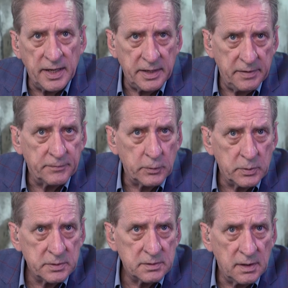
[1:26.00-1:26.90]
and
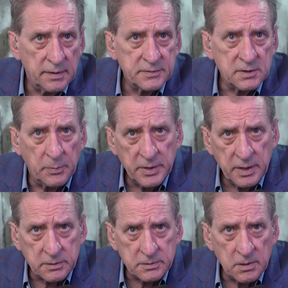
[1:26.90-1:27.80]
influence of someone
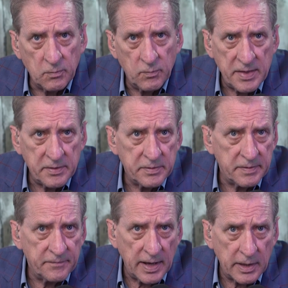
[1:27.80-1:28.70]
else rather
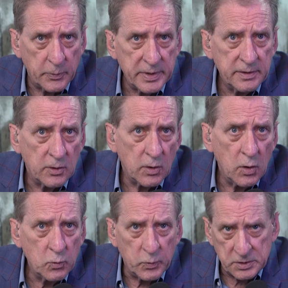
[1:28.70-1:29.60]
than following their
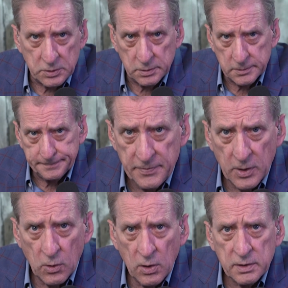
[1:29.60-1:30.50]
own wishes.
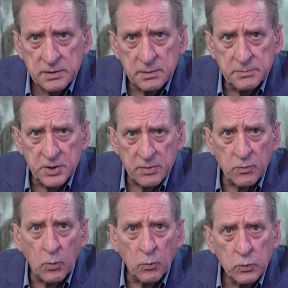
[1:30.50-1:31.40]
There are some
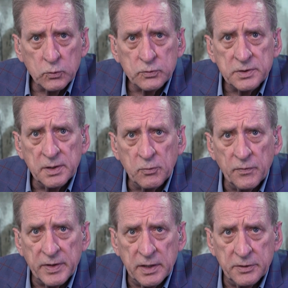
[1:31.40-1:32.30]
general rules in
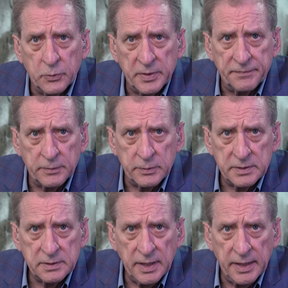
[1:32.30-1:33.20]
proving undue
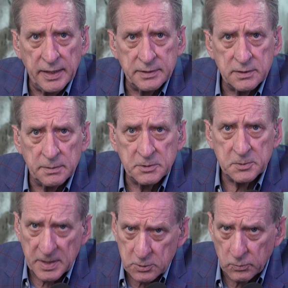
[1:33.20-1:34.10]
influence and some
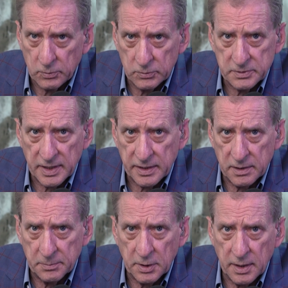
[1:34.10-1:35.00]
special rules that
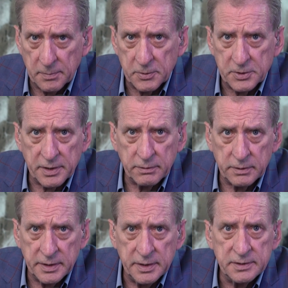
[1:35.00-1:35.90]
can apply in
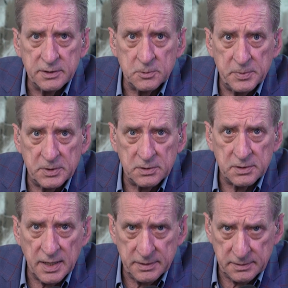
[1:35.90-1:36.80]
particularly suspicious
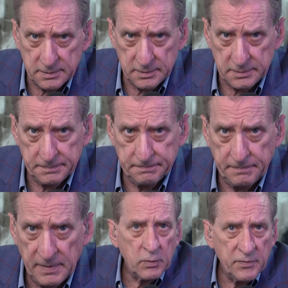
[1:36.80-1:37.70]
cases.
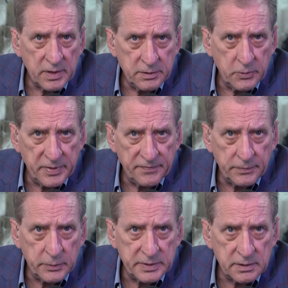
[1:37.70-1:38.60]
Proving undue
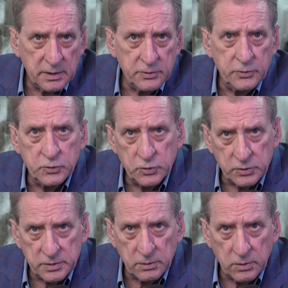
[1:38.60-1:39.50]
influence under New
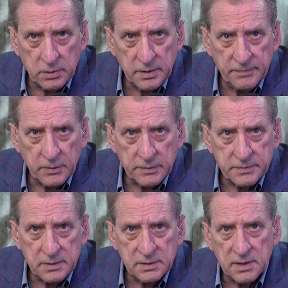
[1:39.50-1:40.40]
Jersey law
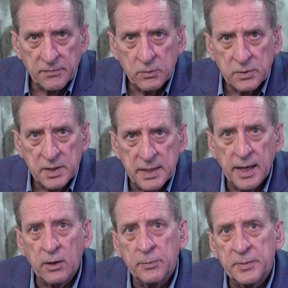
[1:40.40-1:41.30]
involves several
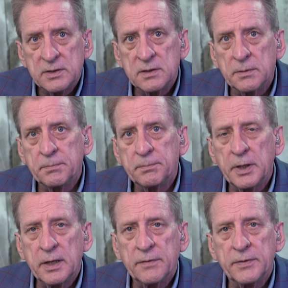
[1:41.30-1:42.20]
key elements. The
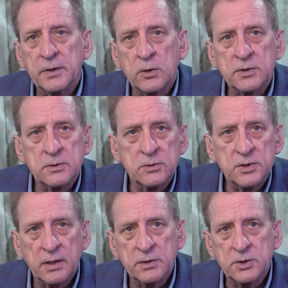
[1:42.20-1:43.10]
plaintiff in a lawsuit
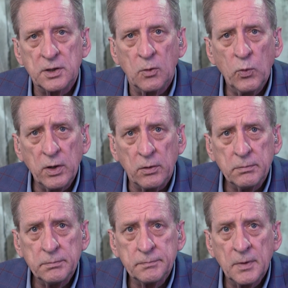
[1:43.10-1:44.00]
challenging a
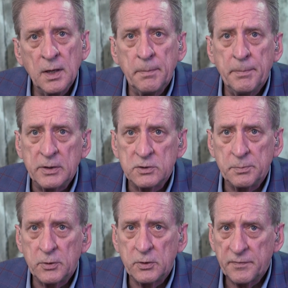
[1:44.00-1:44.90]
will bears
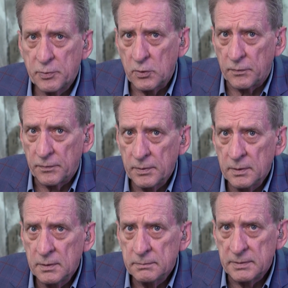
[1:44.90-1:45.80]
the burden of proof,
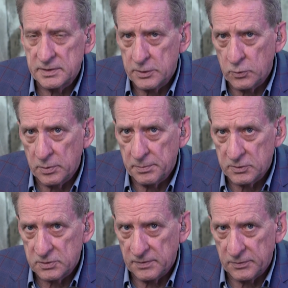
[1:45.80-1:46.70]
as they do in
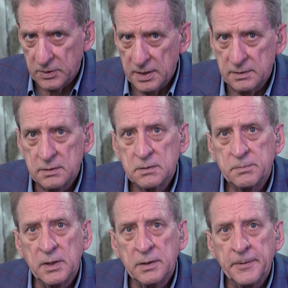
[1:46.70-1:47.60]
most civil cases,
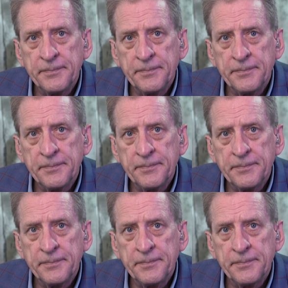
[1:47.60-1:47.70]
but